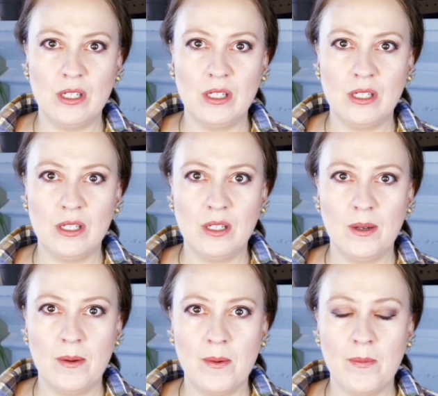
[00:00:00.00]

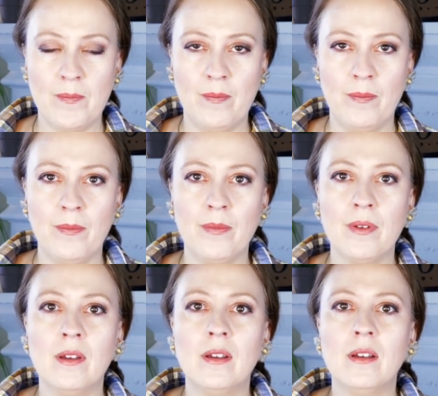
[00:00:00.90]

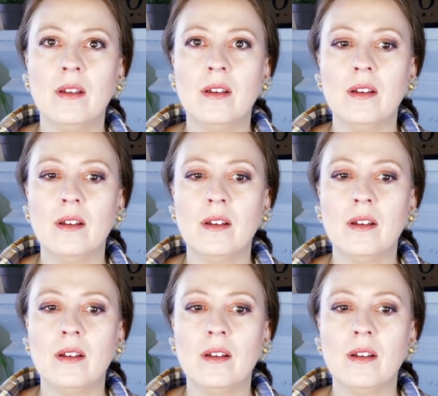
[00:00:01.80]
No one is speaking in this clip.